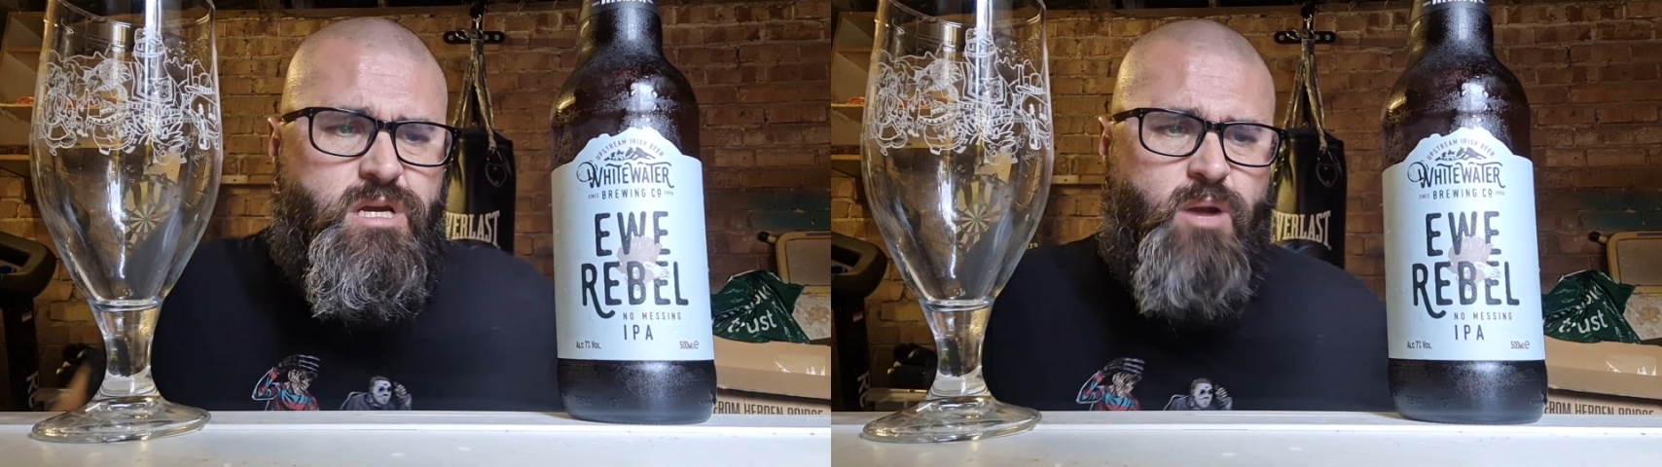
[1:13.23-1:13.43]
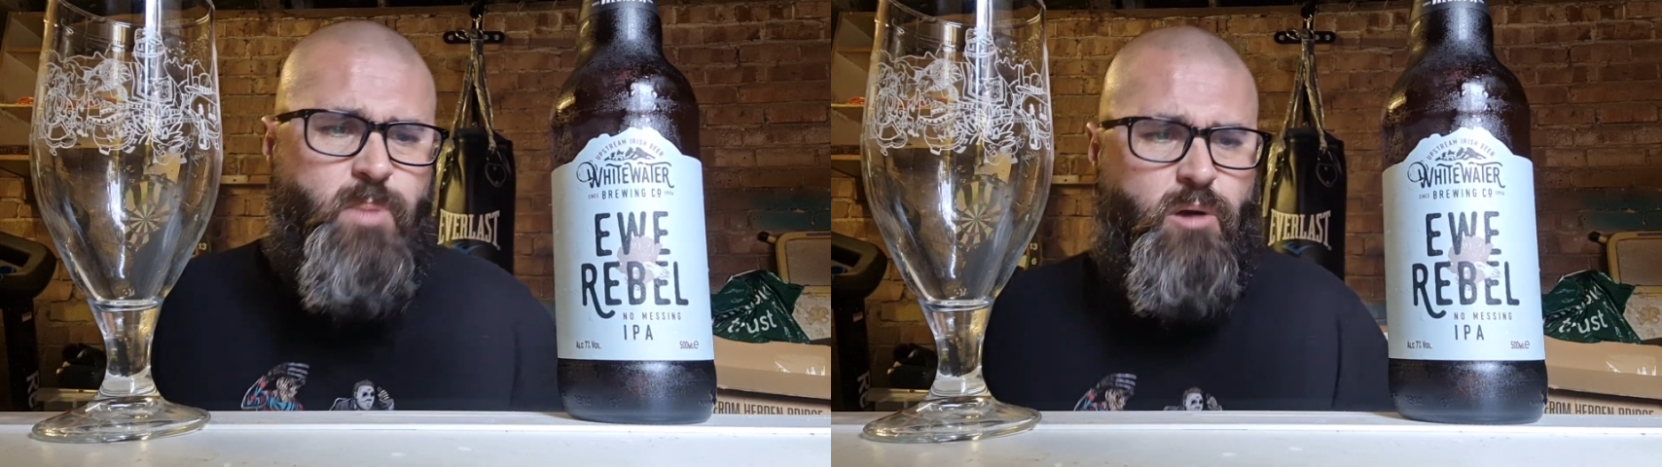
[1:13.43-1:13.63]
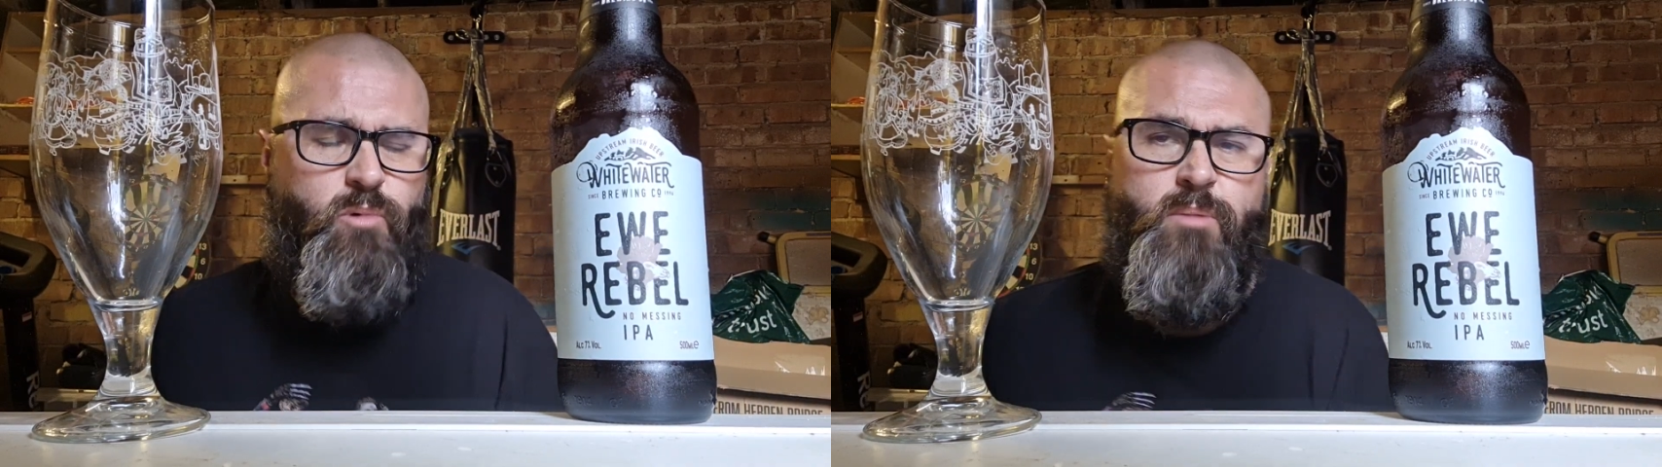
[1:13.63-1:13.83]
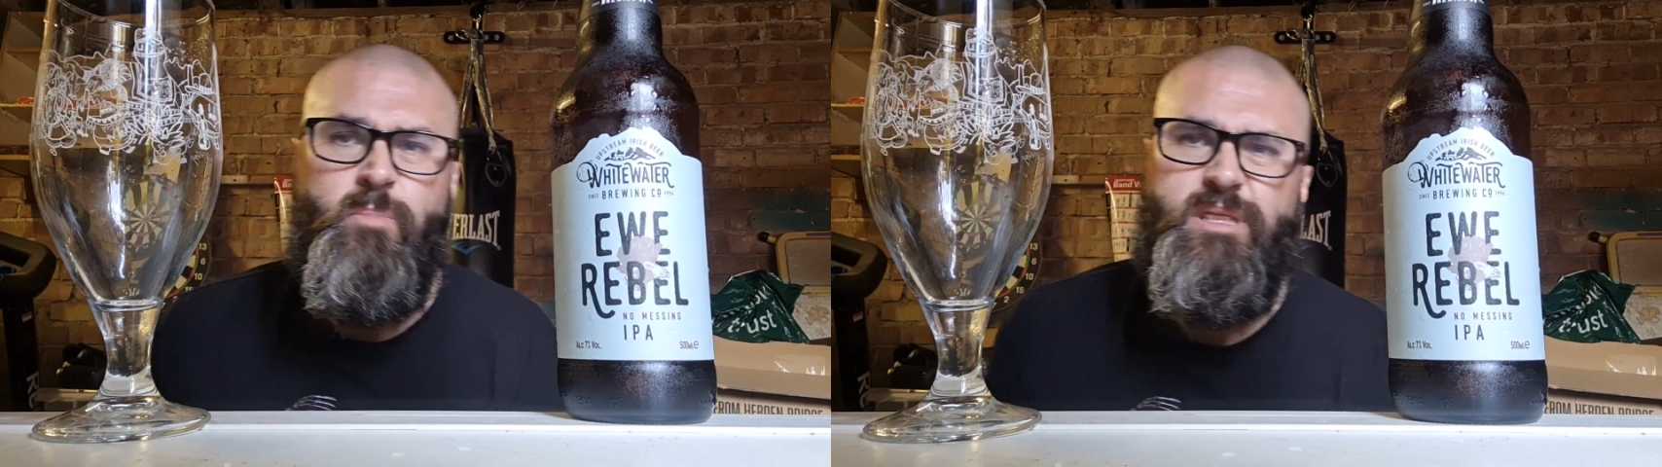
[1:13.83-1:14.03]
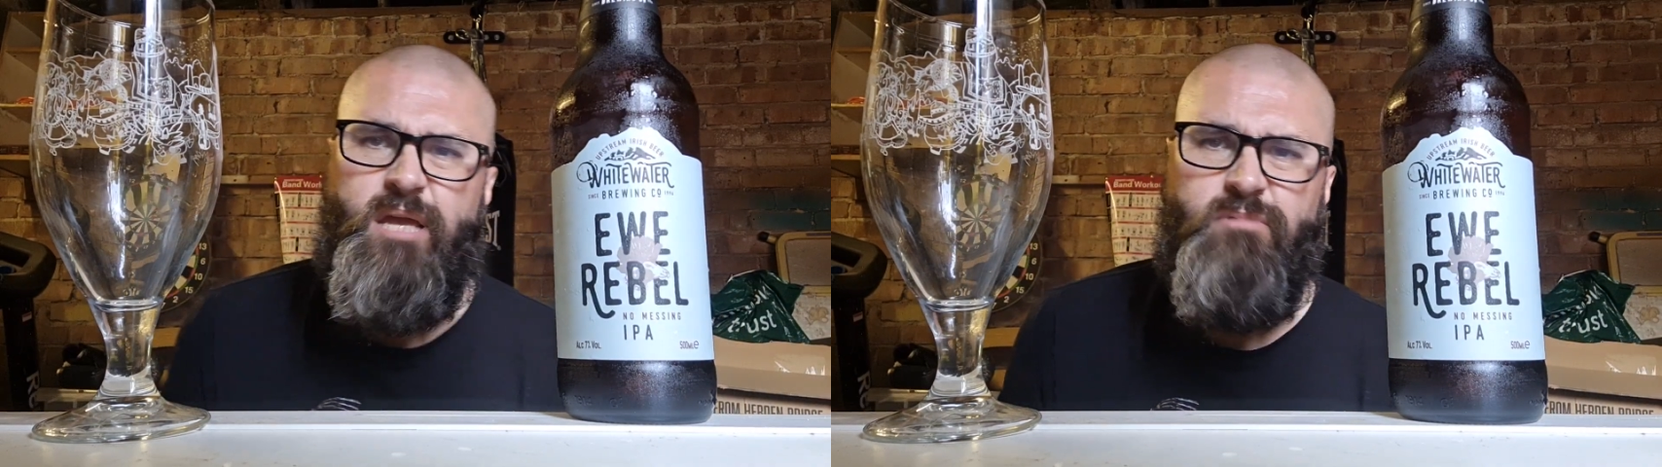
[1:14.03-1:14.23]
about them,
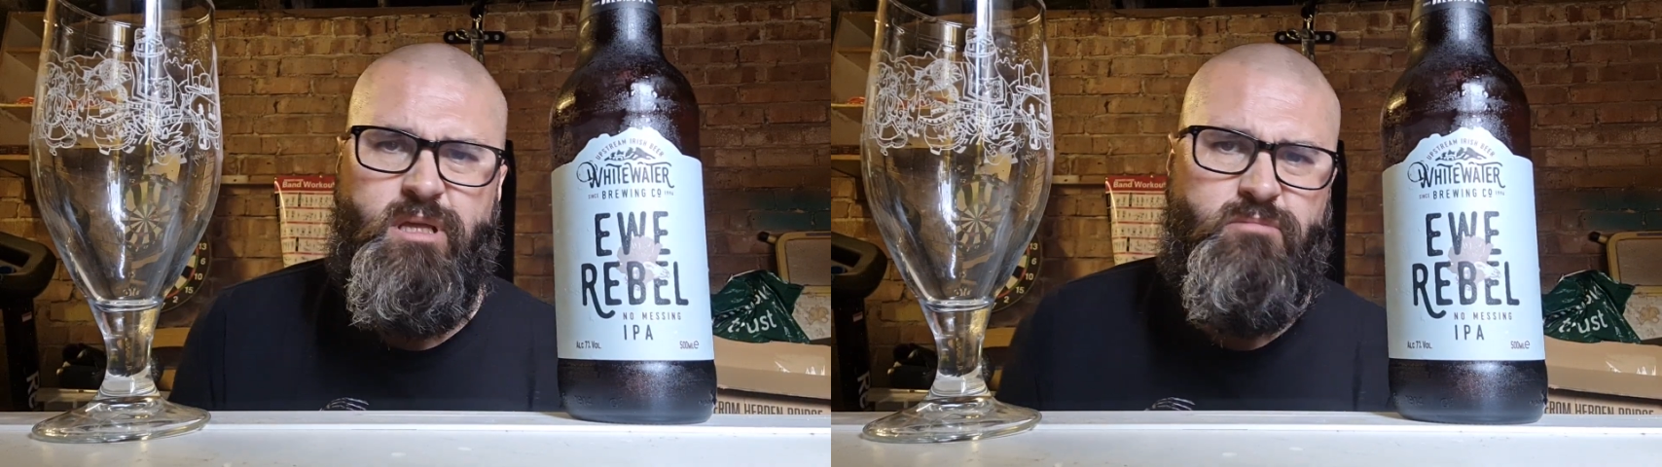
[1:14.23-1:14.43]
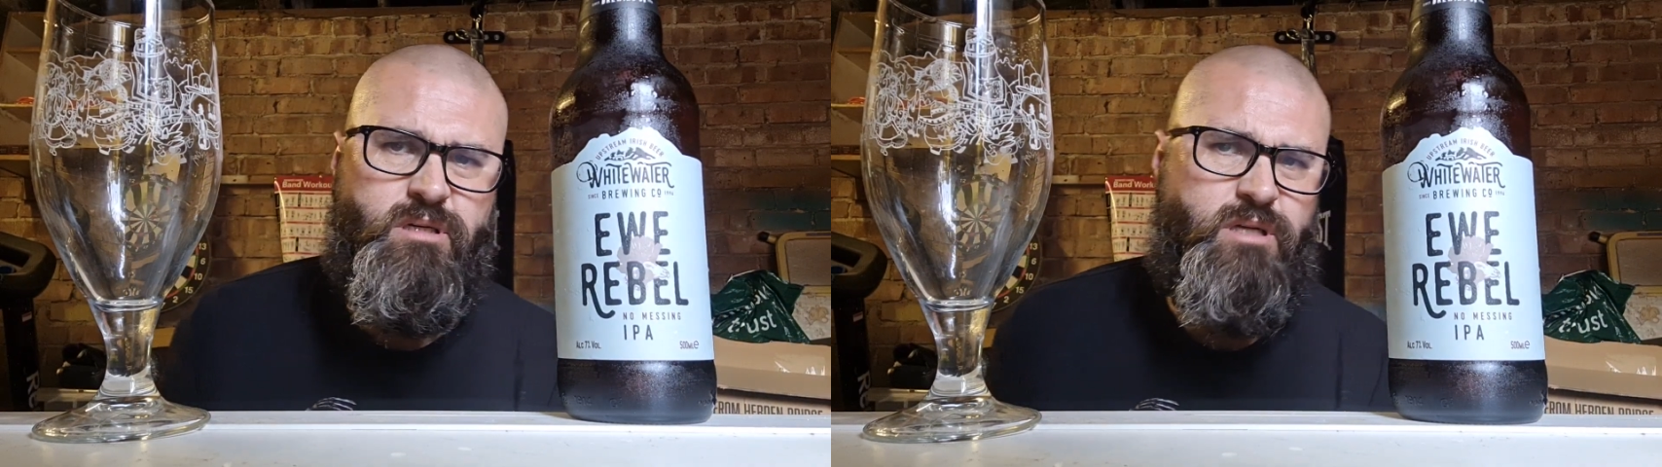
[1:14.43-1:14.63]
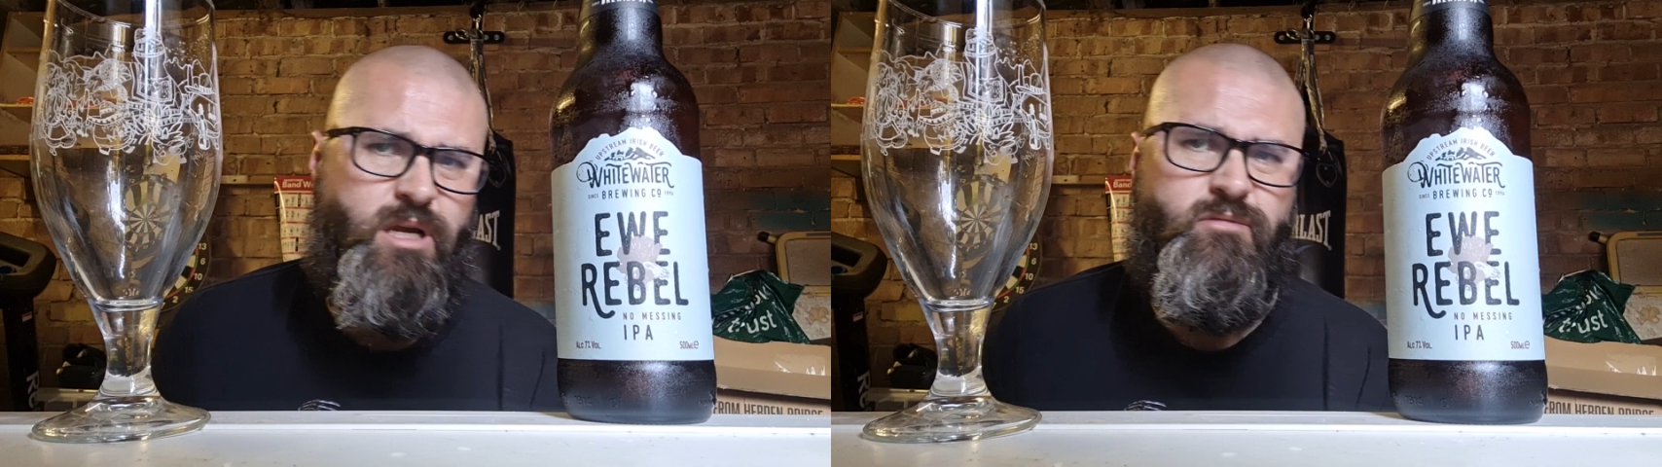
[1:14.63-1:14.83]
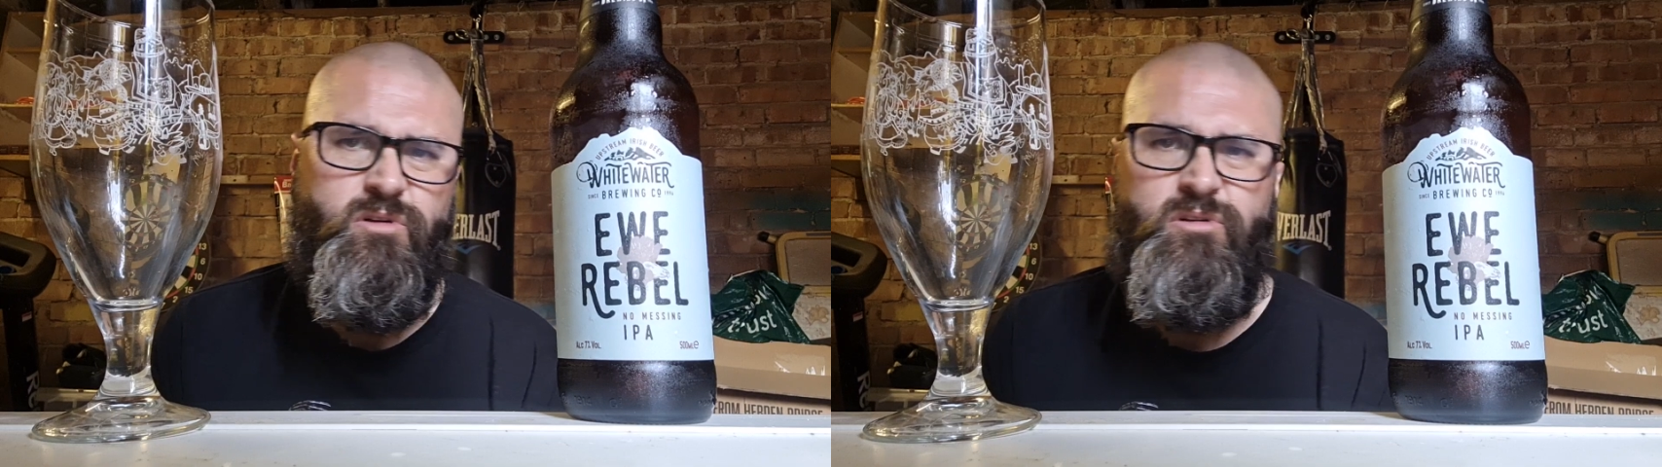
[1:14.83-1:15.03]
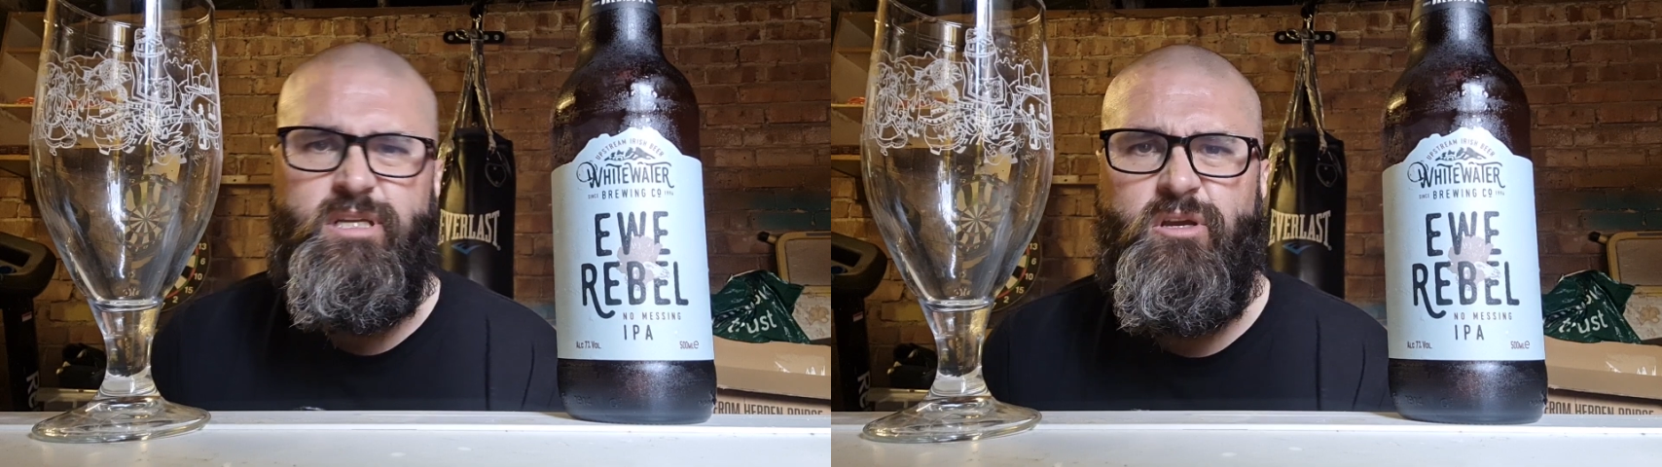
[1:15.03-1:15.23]
but they were kind of
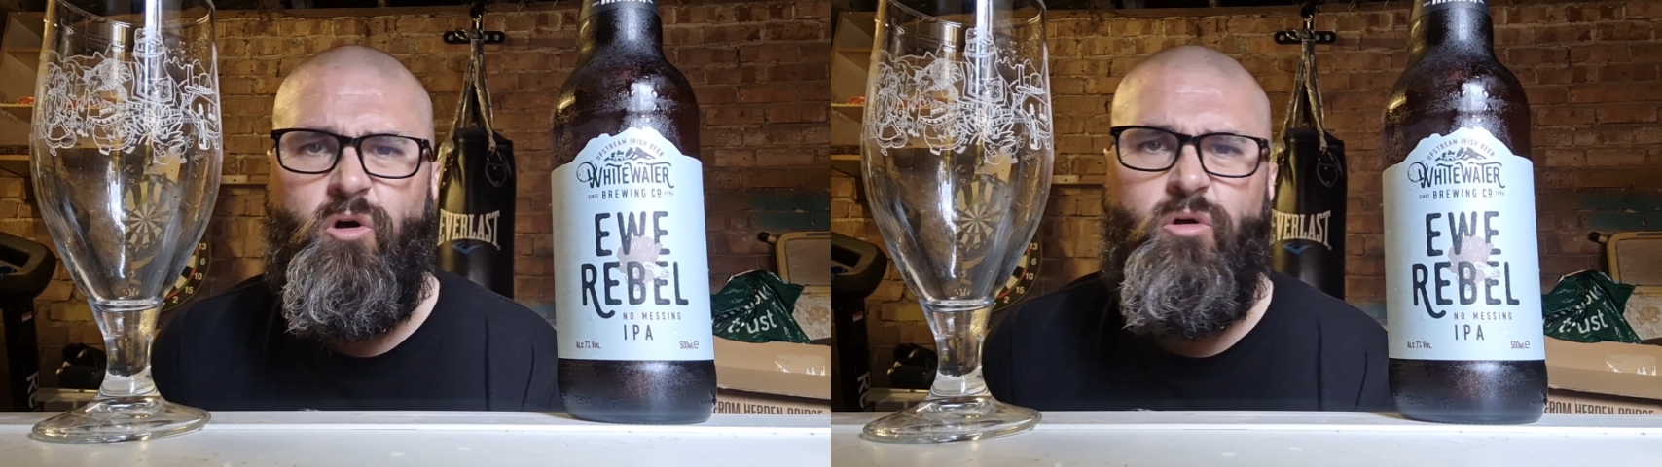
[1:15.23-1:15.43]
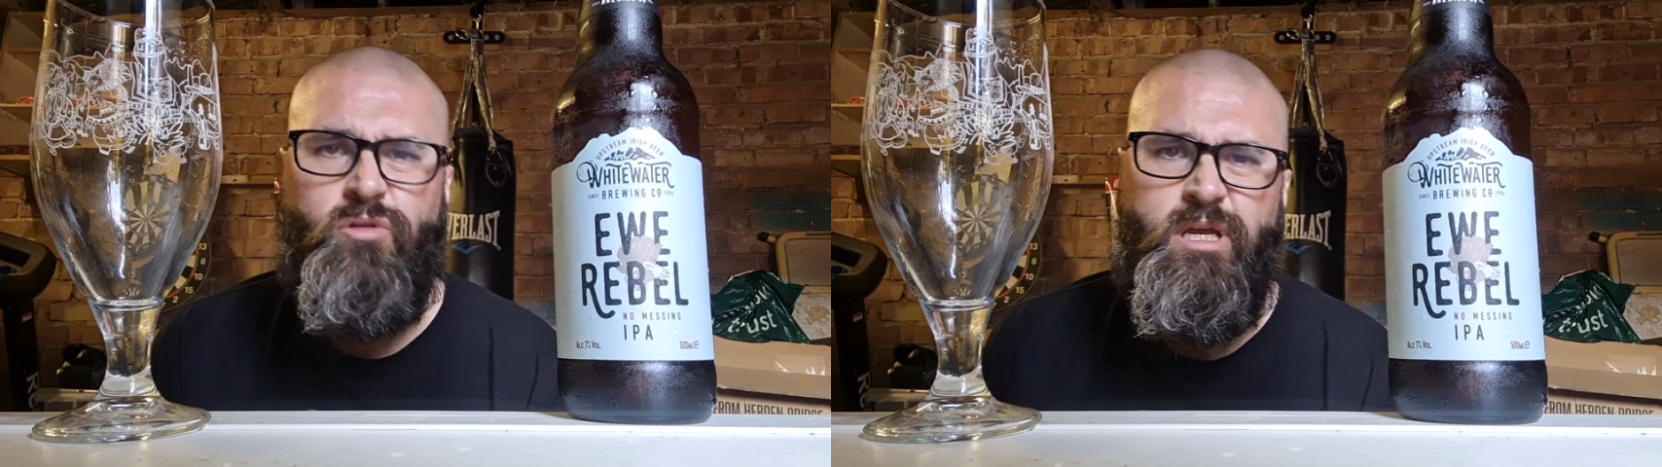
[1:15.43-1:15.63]
early on